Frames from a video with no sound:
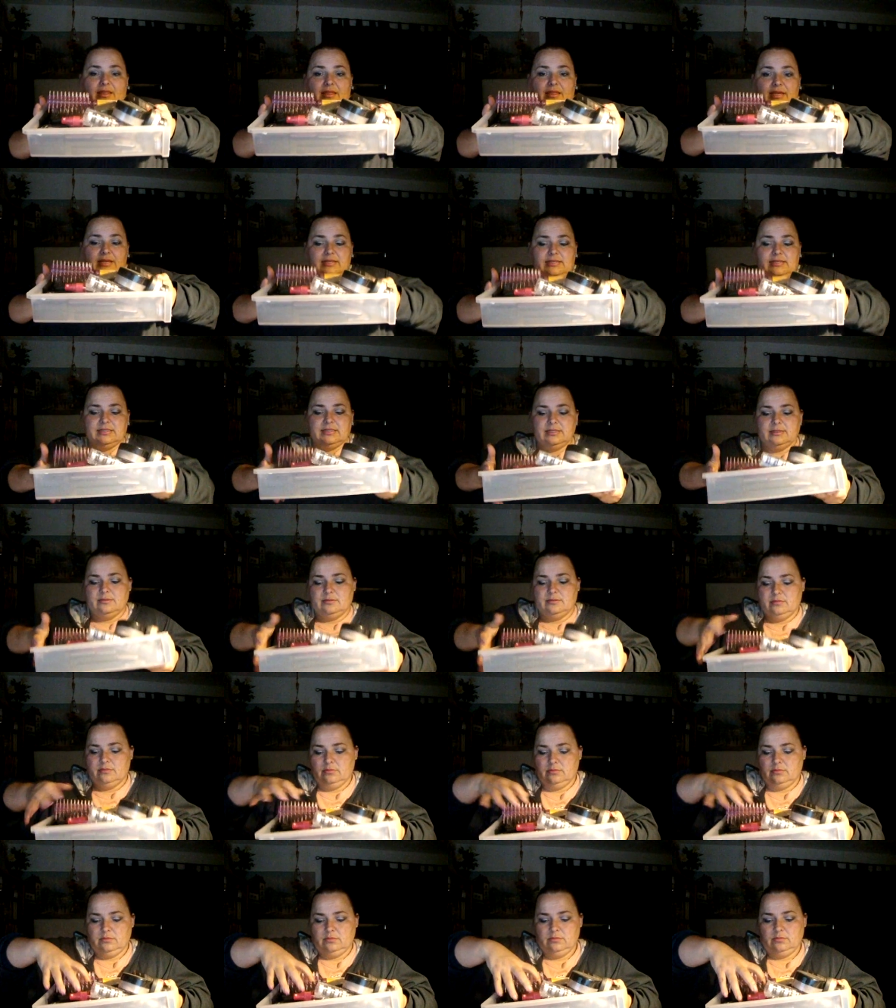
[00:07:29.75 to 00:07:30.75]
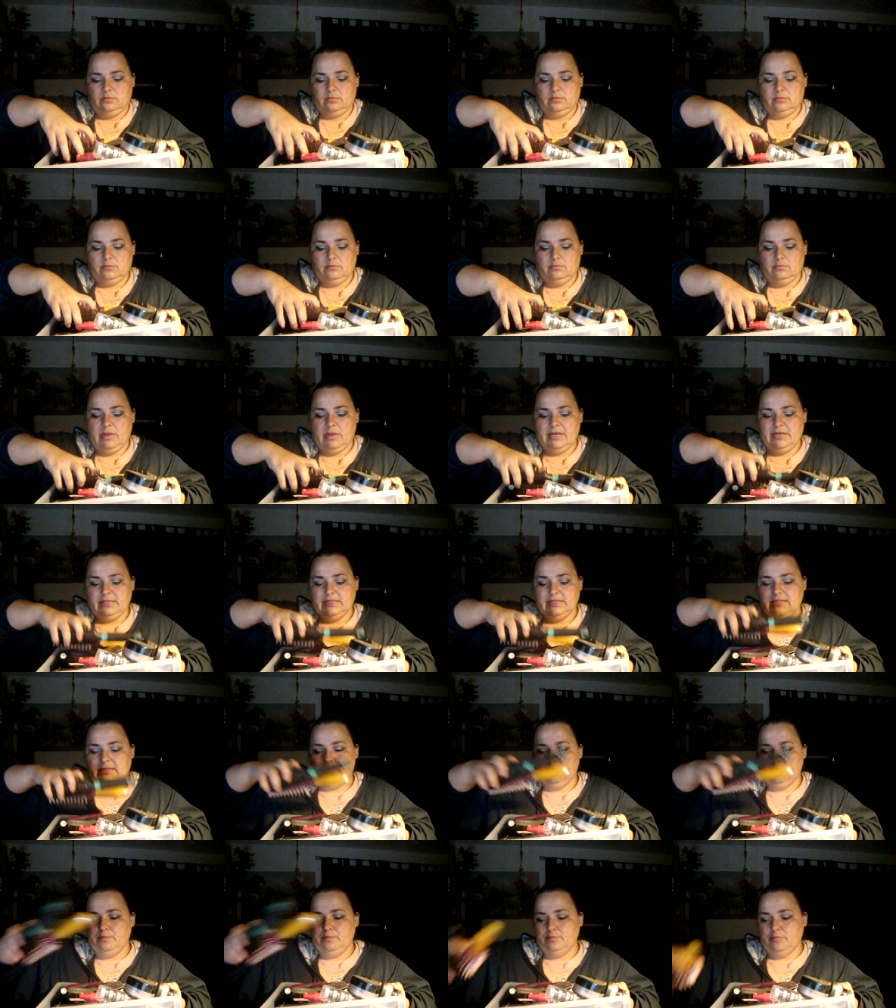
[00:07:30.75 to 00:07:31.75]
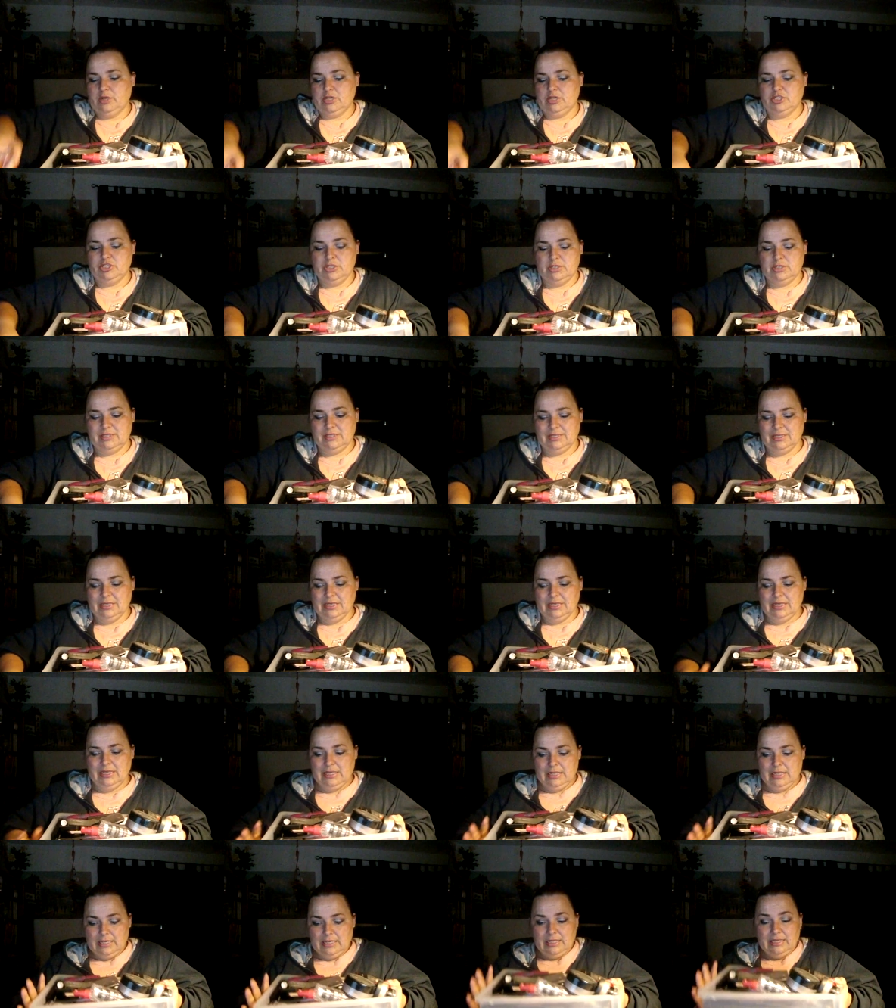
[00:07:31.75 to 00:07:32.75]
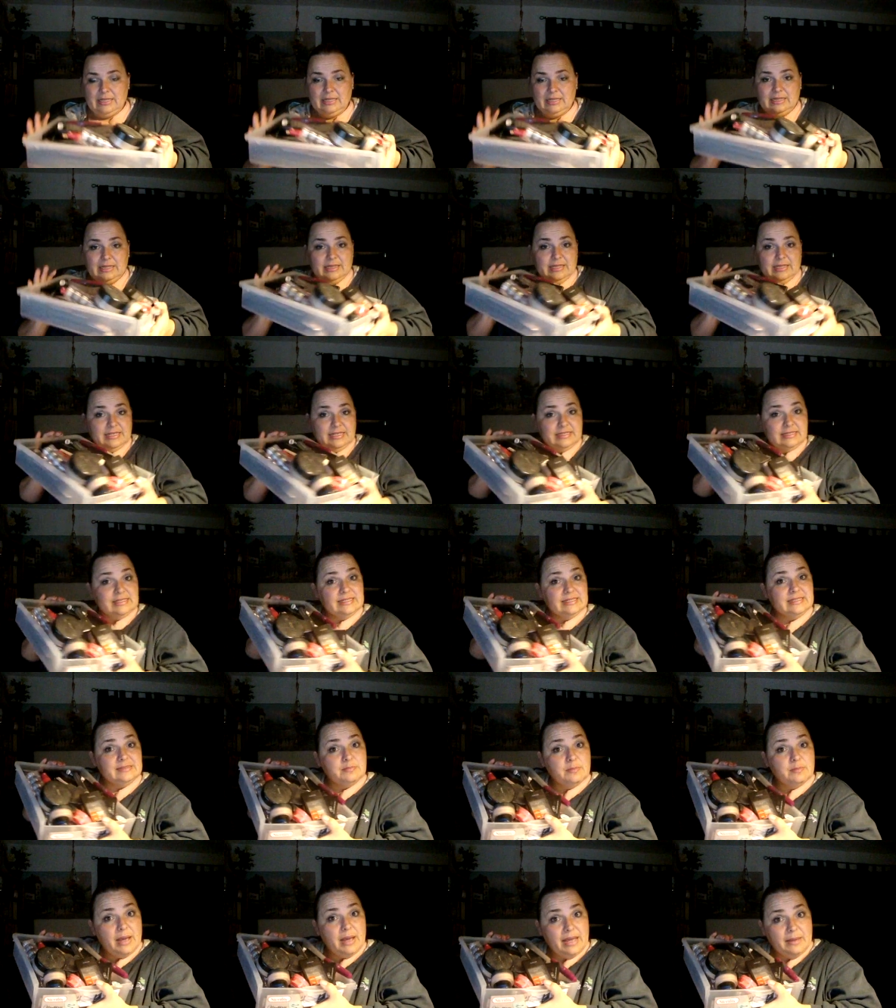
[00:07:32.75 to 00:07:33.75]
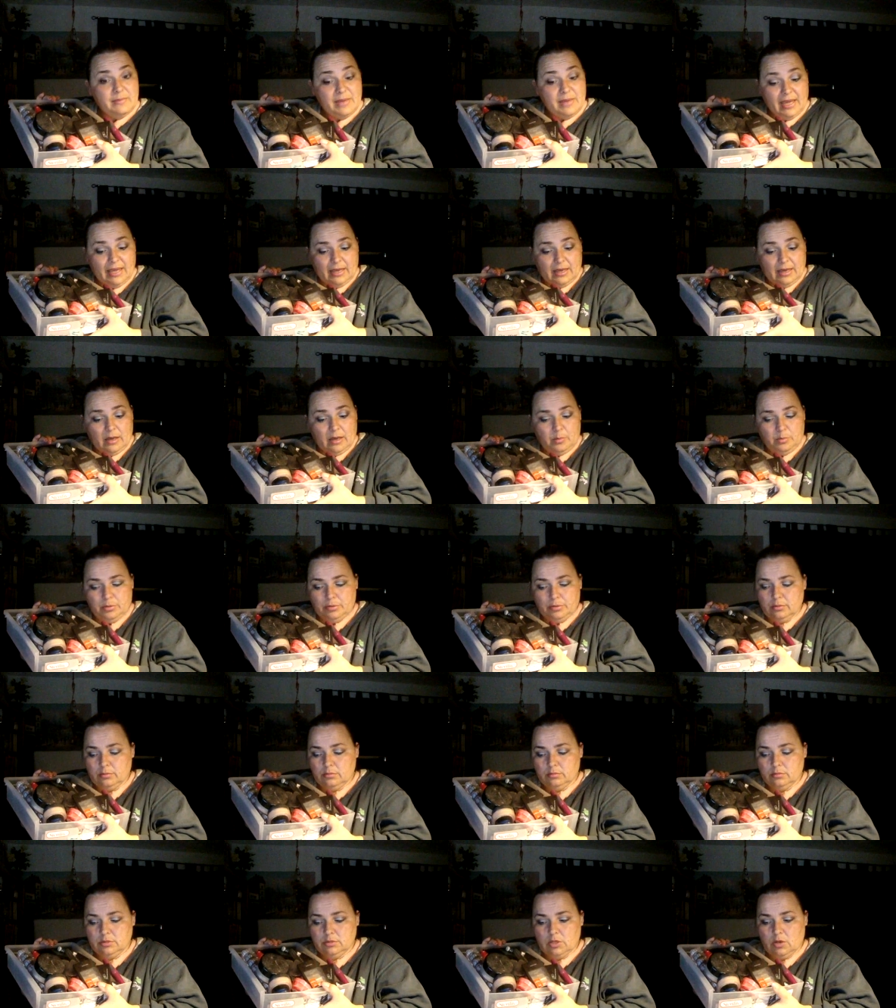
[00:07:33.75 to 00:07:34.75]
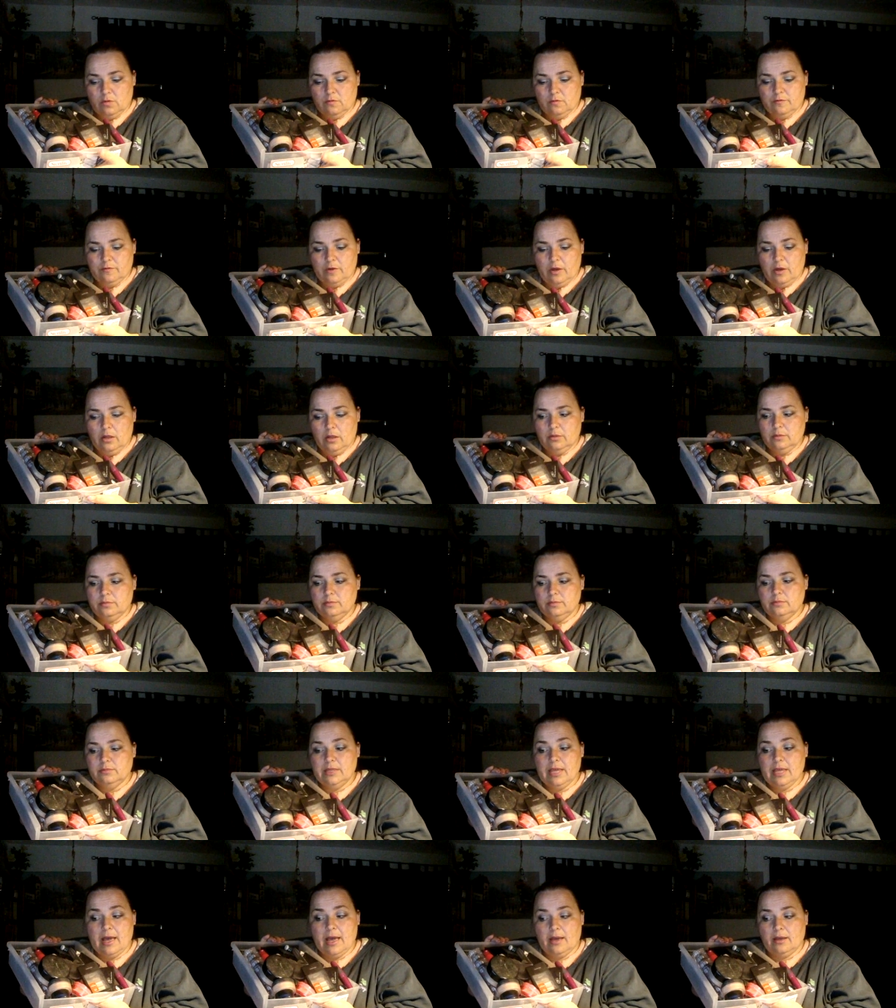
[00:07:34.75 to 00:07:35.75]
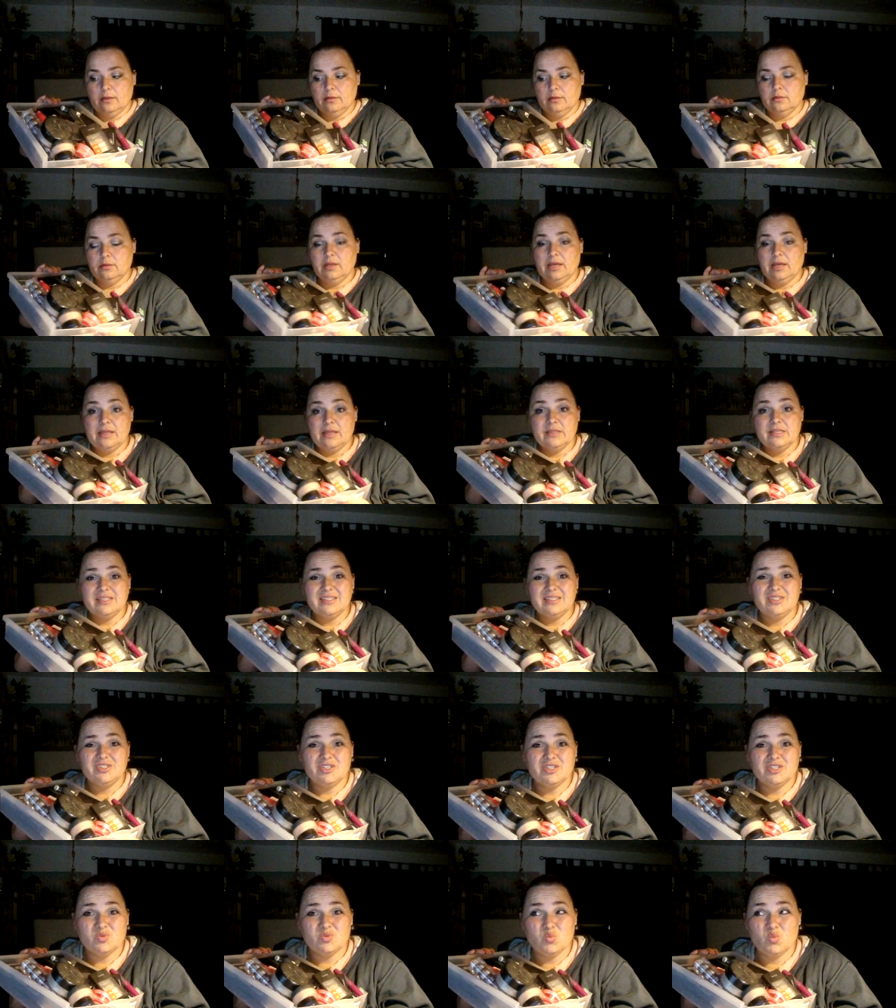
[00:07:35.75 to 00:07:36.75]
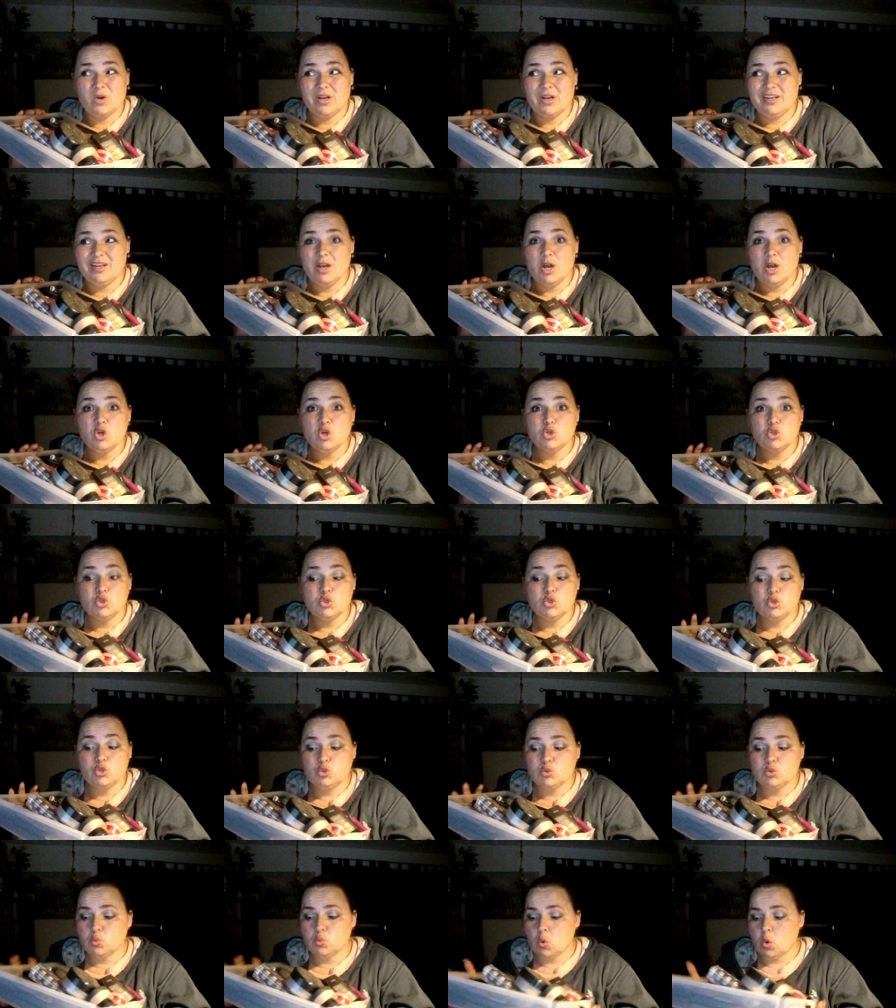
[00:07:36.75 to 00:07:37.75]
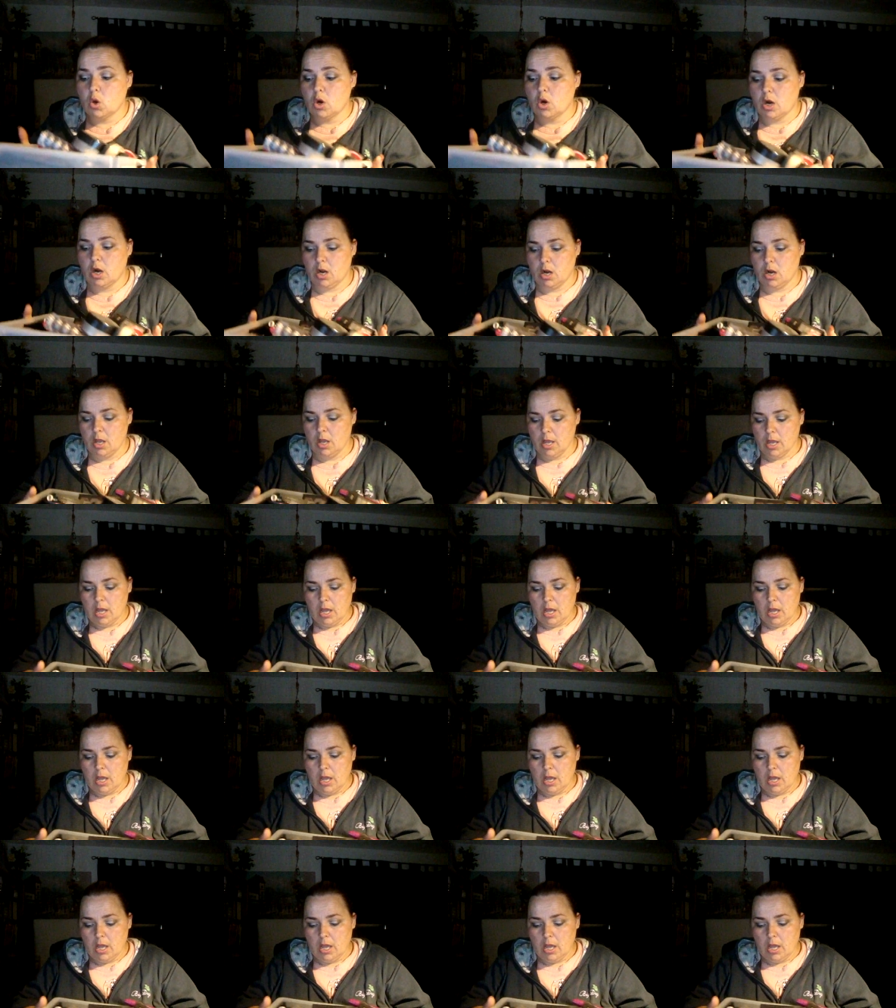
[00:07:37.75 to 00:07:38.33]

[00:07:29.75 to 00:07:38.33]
This, minus the brushes, this is my makeup. Don't fall yeah, and this is just one drawer.